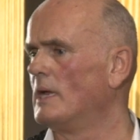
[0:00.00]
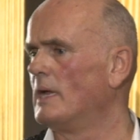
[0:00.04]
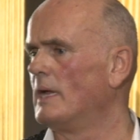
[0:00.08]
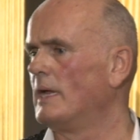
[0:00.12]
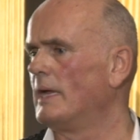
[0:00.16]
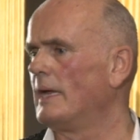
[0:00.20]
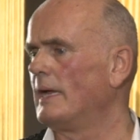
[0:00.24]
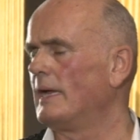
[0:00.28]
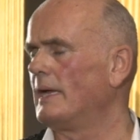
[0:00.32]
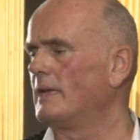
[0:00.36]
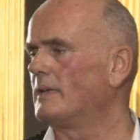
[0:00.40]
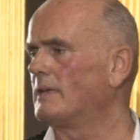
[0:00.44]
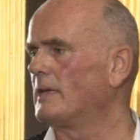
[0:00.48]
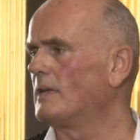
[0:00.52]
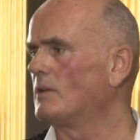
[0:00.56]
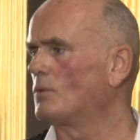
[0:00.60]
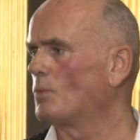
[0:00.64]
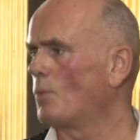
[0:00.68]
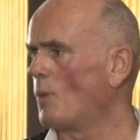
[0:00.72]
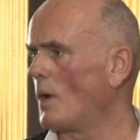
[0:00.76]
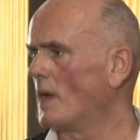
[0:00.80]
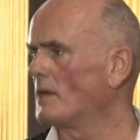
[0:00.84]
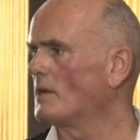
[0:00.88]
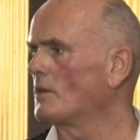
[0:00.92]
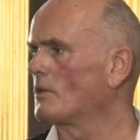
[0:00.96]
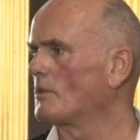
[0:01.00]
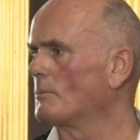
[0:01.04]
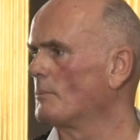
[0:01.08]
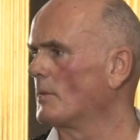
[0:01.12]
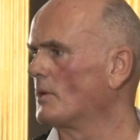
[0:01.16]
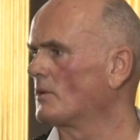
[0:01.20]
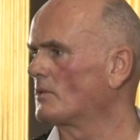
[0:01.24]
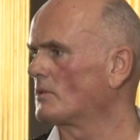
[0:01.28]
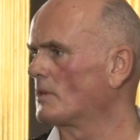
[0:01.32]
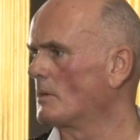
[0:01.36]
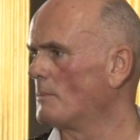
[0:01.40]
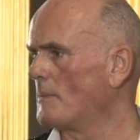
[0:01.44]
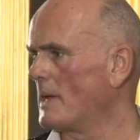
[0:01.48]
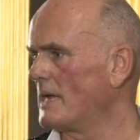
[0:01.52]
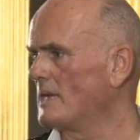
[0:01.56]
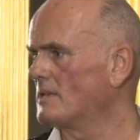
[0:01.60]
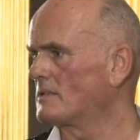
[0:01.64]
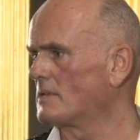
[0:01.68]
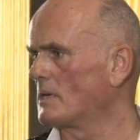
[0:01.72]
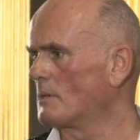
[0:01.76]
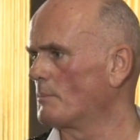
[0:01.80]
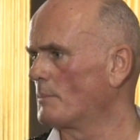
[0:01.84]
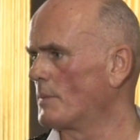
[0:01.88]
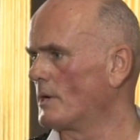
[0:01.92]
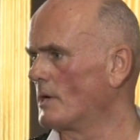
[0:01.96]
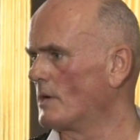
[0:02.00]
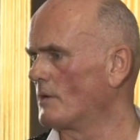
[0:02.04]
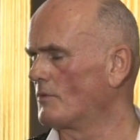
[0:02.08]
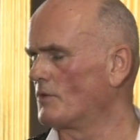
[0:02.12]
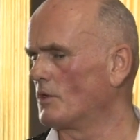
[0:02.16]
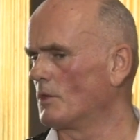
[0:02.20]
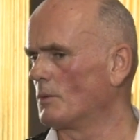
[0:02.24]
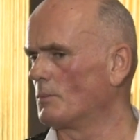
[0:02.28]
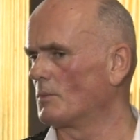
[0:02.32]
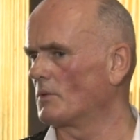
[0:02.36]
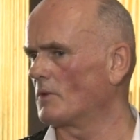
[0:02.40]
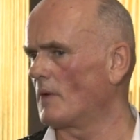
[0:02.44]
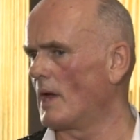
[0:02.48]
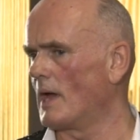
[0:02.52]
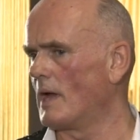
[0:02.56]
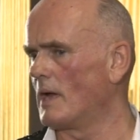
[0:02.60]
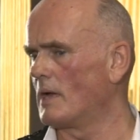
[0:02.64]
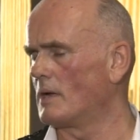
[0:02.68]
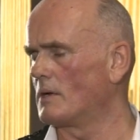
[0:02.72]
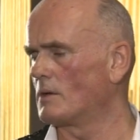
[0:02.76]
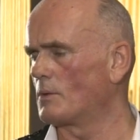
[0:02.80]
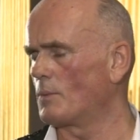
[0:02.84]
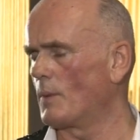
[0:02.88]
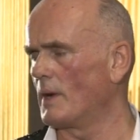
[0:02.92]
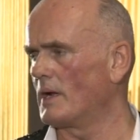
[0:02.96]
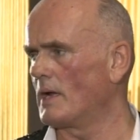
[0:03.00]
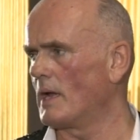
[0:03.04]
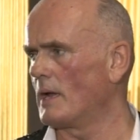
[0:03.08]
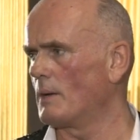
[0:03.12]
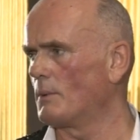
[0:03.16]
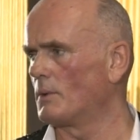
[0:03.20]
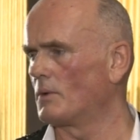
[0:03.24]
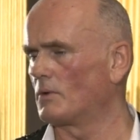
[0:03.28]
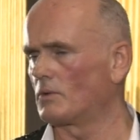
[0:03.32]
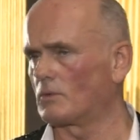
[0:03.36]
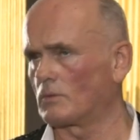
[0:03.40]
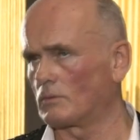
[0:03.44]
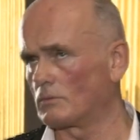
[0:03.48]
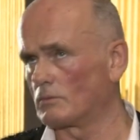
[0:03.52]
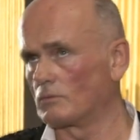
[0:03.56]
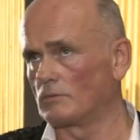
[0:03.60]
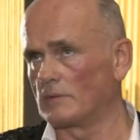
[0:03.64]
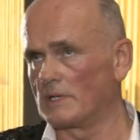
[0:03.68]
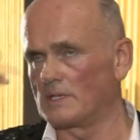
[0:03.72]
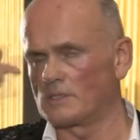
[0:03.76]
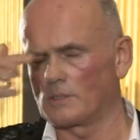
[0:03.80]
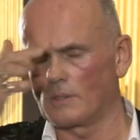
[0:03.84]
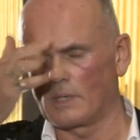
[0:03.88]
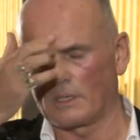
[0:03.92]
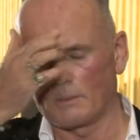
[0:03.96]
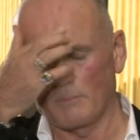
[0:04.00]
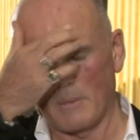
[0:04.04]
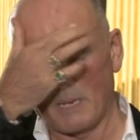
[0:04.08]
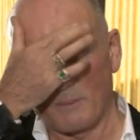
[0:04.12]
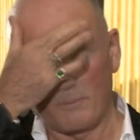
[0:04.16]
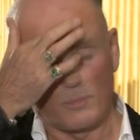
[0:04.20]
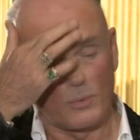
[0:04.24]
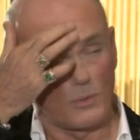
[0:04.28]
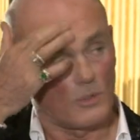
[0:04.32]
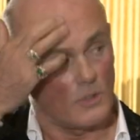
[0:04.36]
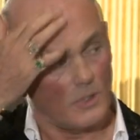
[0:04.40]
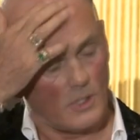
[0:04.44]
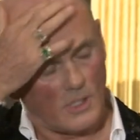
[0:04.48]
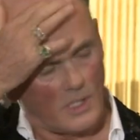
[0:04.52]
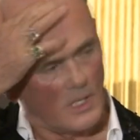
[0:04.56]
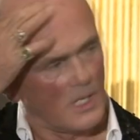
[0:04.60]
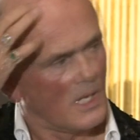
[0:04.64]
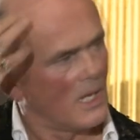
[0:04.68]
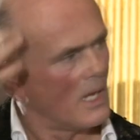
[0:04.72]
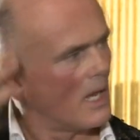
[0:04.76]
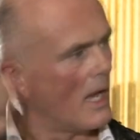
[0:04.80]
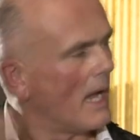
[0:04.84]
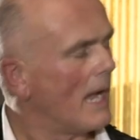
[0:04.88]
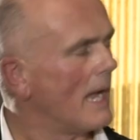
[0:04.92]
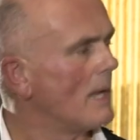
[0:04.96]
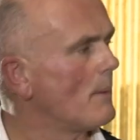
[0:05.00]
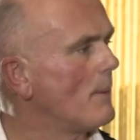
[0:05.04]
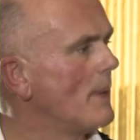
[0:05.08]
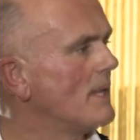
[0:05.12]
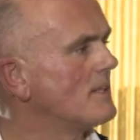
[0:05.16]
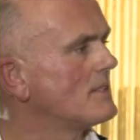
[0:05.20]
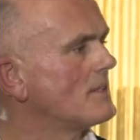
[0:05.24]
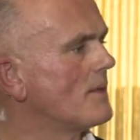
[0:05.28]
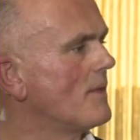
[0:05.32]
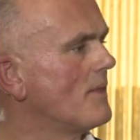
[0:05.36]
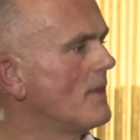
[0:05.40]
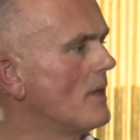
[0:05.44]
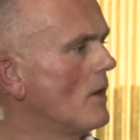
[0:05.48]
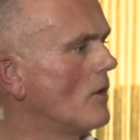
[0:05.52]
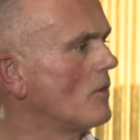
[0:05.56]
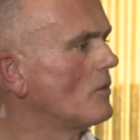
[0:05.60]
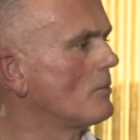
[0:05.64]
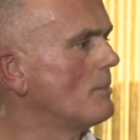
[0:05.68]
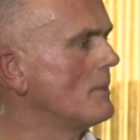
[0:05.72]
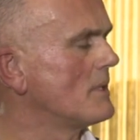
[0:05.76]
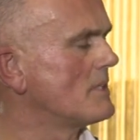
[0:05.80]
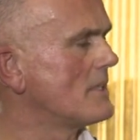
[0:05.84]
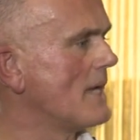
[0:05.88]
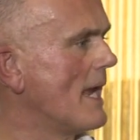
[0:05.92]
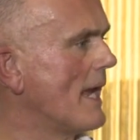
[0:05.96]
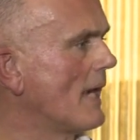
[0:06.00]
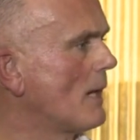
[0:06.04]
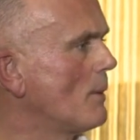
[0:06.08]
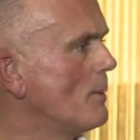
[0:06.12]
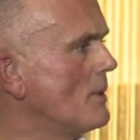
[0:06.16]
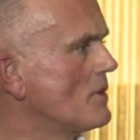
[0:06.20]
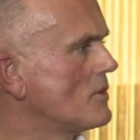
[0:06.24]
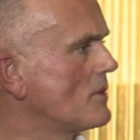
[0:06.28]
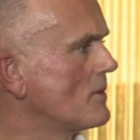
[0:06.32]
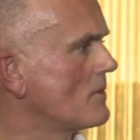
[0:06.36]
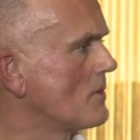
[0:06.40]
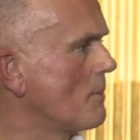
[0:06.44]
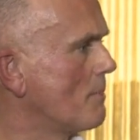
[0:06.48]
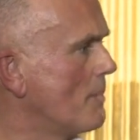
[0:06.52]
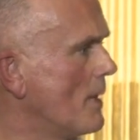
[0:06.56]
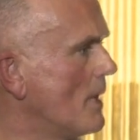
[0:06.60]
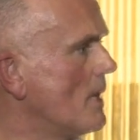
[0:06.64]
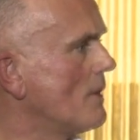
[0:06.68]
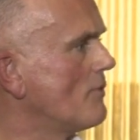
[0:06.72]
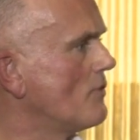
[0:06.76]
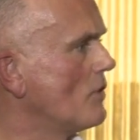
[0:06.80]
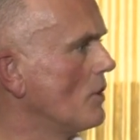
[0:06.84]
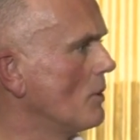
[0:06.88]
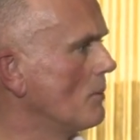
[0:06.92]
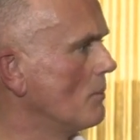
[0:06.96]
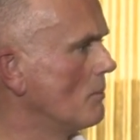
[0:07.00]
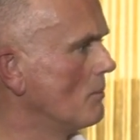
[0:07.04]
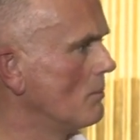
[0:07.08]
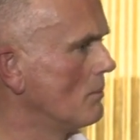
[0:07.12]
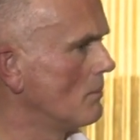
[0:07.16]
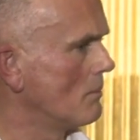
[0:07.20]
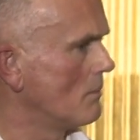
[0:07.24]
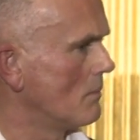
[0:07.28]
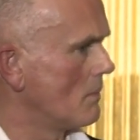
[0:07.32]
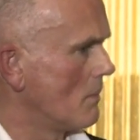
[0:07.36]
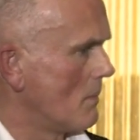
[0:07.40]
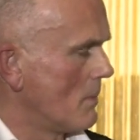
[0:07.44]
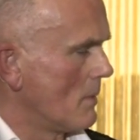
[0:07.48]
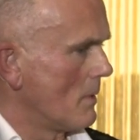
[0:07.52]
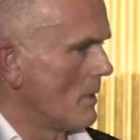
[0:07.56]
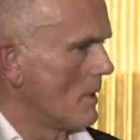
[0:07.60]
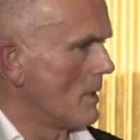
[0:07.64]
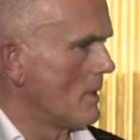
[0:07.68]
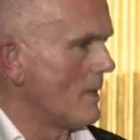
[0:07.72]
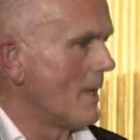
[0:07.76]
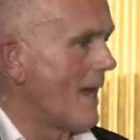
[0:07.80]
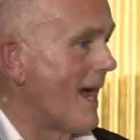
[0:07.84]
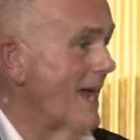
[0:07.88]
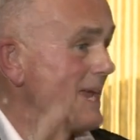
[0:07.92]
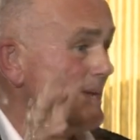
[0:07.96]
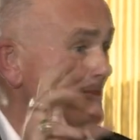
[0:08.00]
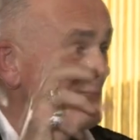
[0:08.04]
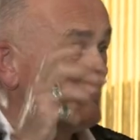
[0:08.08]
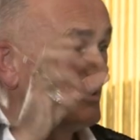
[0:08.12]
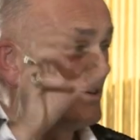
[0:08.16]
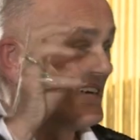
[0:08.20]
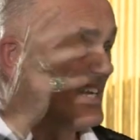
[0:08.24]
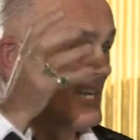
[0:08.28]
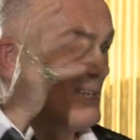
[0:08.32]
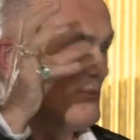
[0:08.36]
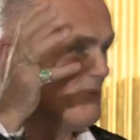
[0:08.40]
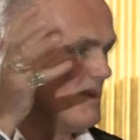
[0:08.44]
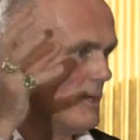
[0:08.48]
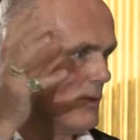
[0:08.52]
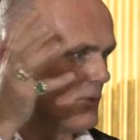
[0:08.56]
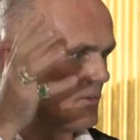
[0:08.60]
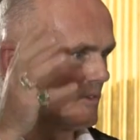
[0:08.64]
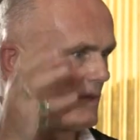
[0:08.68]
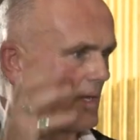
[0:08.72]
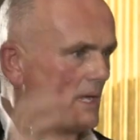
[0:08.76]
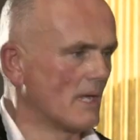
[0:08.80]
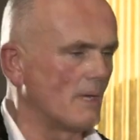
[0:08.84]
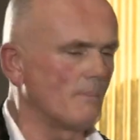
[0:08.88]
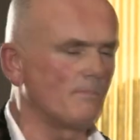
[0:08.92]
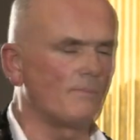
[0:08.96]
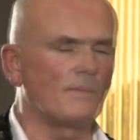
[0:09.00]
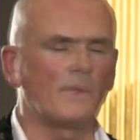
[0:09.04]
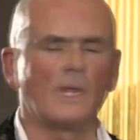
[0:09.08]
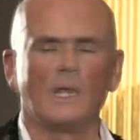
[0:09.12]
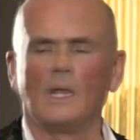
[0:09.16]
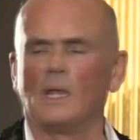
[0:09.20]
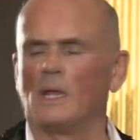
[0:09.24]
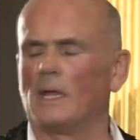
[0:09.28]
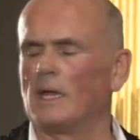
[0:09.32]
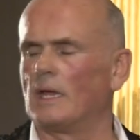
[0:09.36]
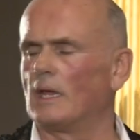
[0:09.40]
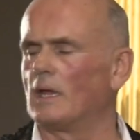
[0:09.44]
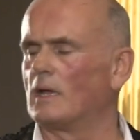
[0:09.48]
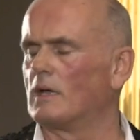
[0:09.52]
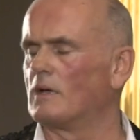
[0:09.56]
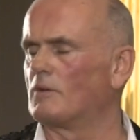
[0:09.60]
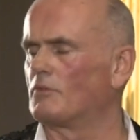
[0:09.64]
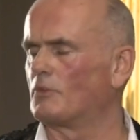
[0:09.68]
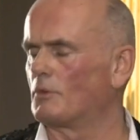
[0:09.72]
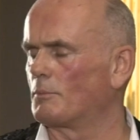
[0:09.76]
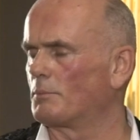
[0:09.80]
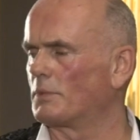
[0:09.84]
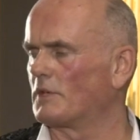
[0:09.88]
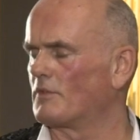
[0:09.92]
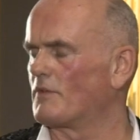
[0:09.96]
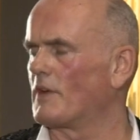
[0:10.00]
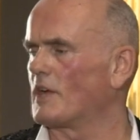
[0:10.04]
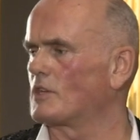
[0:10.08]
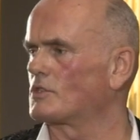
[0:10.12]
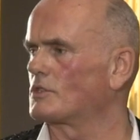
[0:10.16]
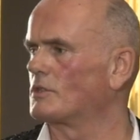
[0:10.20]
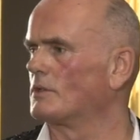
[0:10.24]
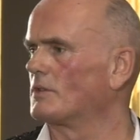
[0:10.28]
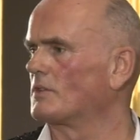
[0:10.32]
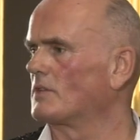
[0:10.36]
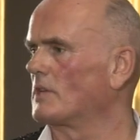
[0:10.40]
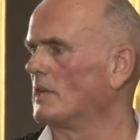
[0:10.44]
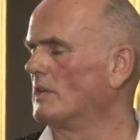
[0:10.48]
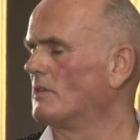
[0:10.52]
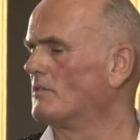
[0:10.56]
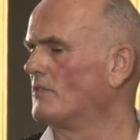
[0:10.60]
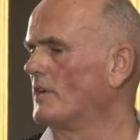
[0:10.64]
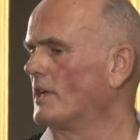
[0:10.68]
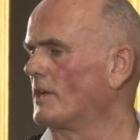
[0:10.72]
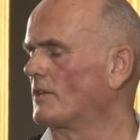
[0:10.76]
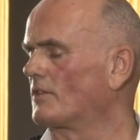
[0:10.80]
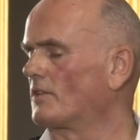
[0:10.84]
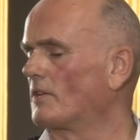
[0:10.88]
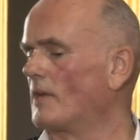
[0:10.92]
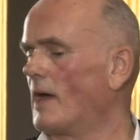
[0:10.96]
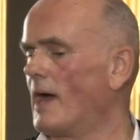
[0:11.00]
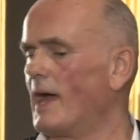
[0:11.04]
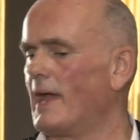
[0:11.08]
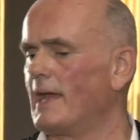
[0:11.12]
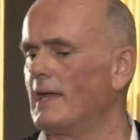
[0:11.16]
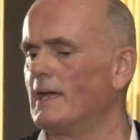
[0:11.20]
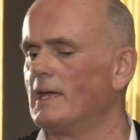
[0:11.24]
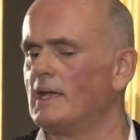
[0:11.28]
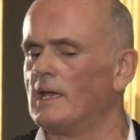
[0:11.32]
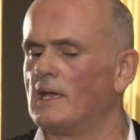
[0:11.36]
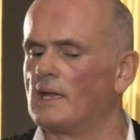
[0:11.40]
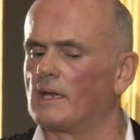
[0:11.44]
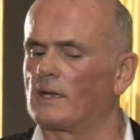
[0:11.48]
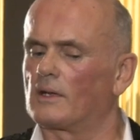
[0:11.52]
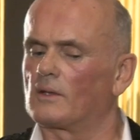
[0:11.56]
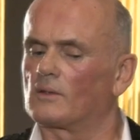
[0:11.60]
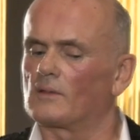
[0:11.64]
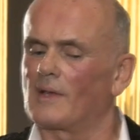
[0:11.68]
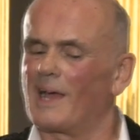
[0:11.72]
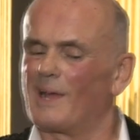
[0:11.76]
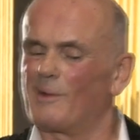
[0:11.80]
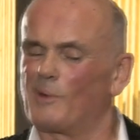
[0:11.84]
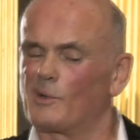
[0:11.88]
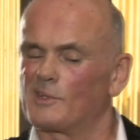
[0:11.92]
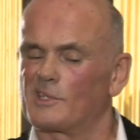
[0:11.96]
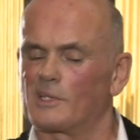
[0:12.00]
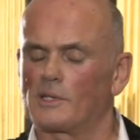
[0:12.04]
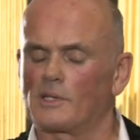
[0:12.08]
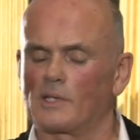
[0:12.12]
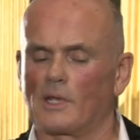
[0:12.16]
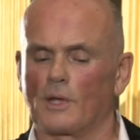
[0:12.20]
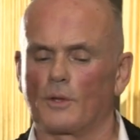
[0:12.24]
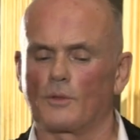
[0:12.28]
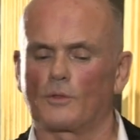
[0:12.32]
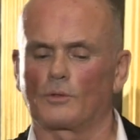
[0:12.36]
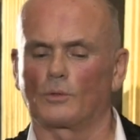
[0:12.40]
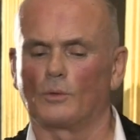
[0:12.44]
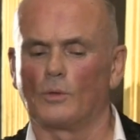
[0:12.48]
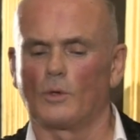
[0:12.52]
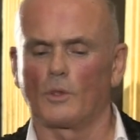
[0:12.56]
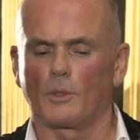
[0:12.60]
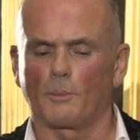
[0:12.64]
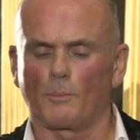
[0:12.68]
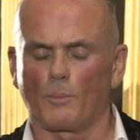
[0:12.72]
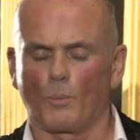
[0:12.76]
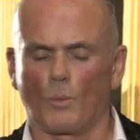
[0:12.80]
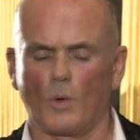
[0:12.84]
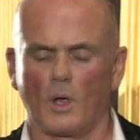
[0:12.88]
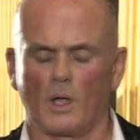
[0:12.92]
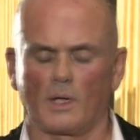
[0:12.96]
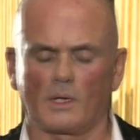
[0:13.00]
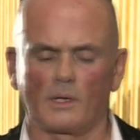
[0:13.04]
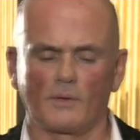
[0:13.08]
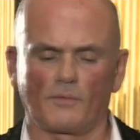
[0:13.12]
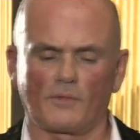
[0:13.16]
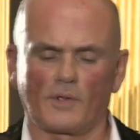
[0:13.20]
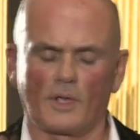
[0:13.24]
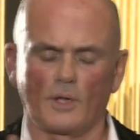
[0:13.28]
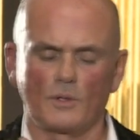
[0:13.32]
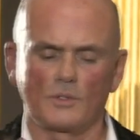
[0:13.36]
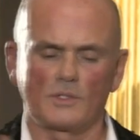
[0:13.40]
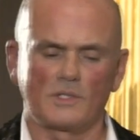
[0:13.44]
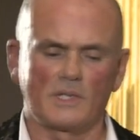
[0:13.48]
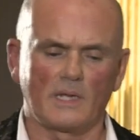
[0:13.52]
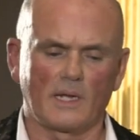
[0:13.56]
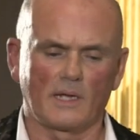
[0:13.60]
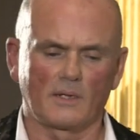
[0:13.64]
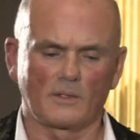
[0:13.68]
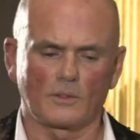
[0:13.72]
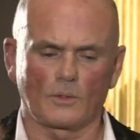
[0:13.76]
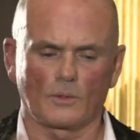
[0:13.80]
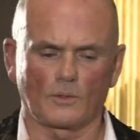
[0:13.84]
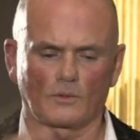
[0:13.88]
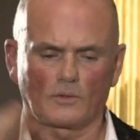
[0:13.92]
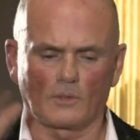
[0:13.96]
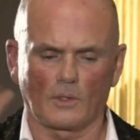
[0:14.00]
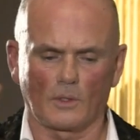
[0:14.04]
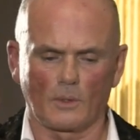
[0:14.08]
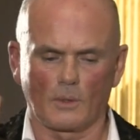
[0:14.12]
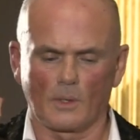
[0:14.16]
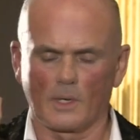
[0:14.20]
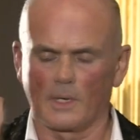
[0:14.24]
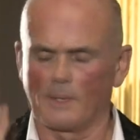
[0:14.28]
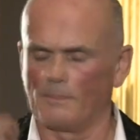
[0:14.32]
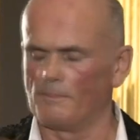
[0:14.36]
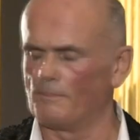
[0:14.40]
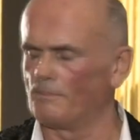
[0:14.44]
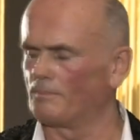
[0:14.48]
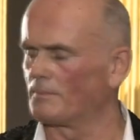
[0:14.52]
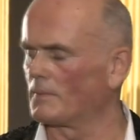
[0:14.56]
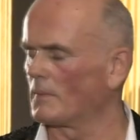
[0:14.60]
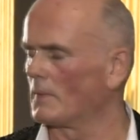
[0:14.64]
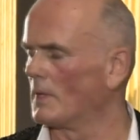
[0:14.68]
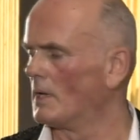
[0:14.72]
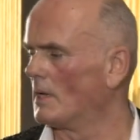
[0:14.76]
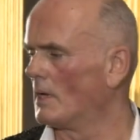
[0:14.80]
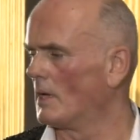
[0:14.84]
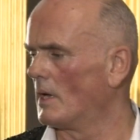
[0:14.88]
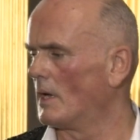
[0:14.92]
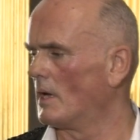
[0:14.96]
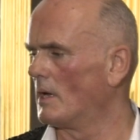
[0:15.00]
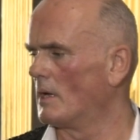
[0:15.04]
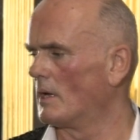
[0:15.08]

It is one of the most amazing perfumes. And when I was redoing my book, I went to the Osmothèque, which is a perfume library museum uh, for professionals in Versailles, because I wanted to go through all the work of Coty and also um, uh,